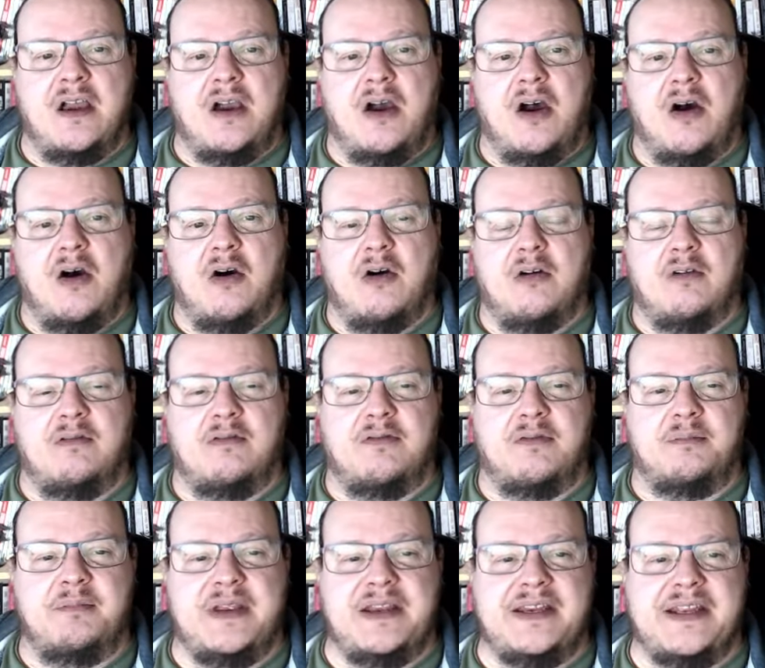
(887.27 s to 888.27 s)
of
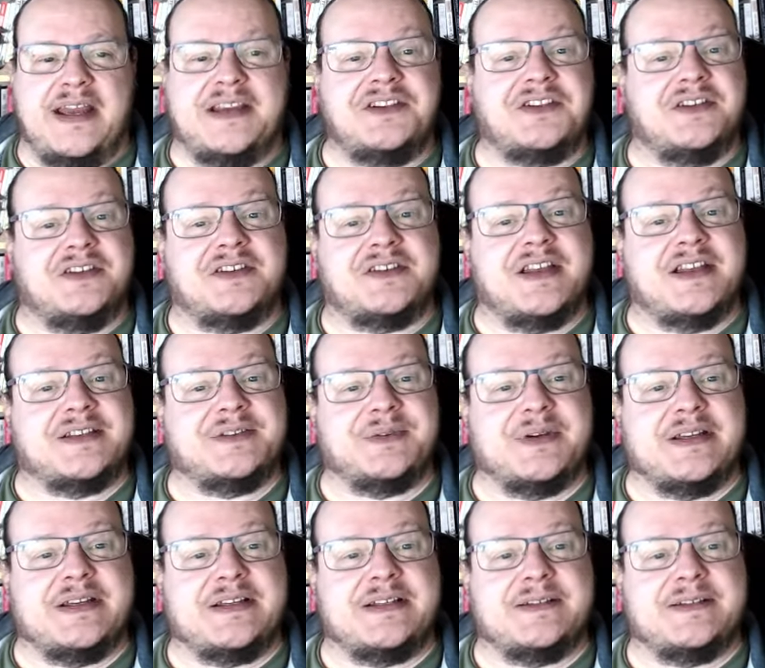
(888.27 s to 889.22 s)
mediations next week.